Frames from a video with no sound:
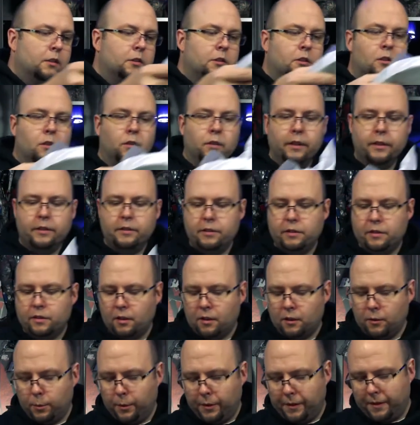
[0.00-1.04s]
So let's
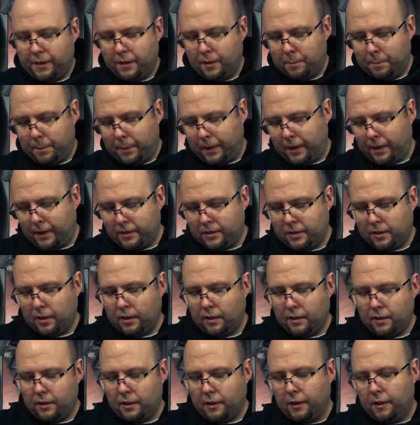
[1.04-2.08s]
start with the base
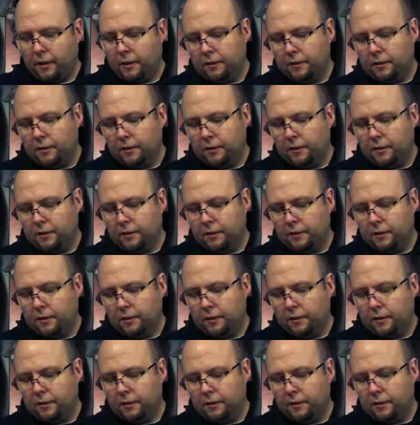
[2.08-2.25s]
here.